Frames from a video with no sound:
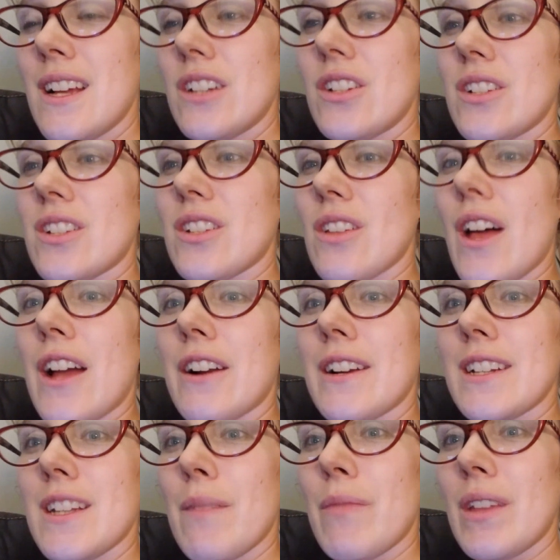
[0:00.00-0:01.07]
just
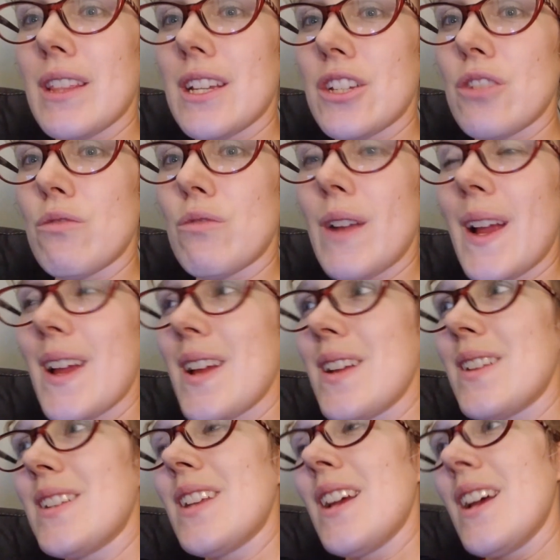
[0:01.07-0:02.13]
slaughtering something that you
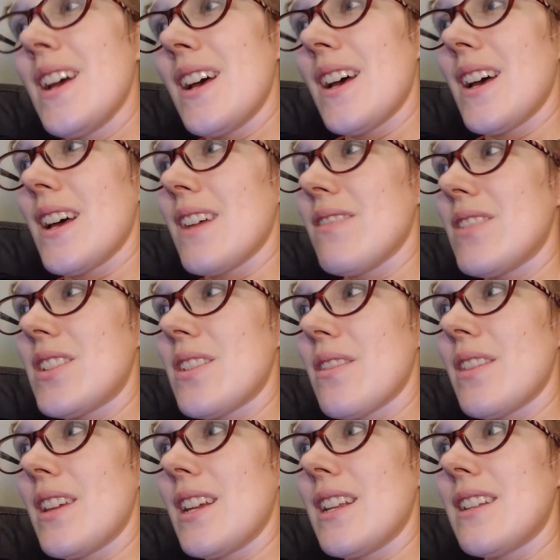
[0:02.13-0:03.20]
raise. Um,
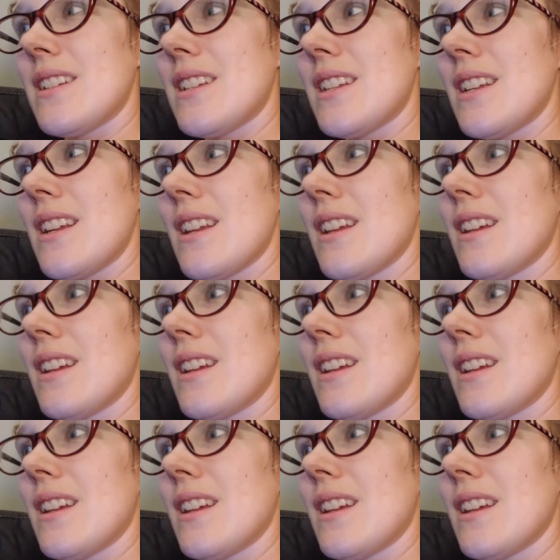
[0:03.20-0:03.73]
so it's